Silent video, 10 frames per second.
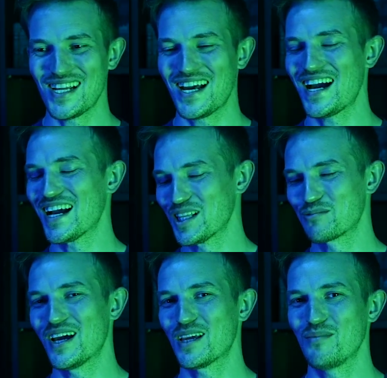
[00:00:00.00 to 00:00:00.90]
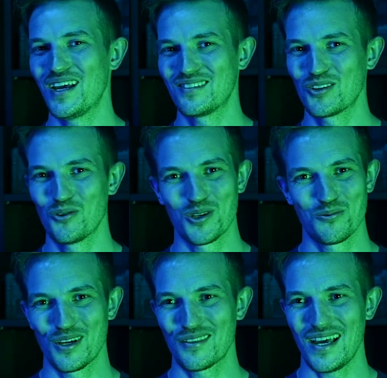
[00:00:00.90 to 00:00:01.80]
I highly recommend
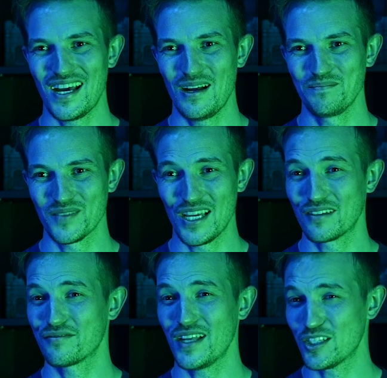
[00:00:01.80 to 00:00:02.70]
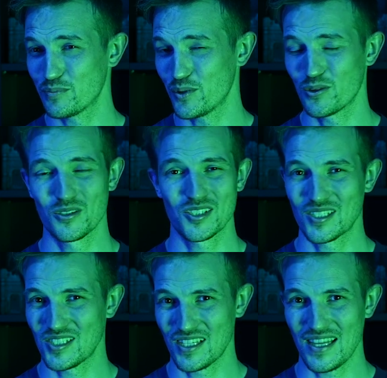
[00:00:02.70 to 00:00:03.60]
going with like flesh borers,
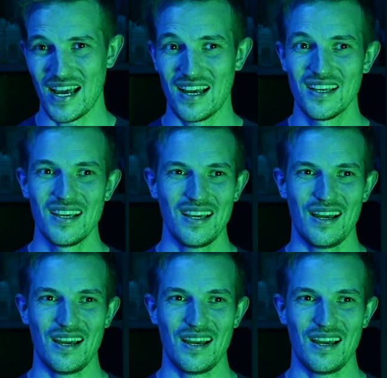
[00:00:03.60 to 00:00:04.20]
things like that.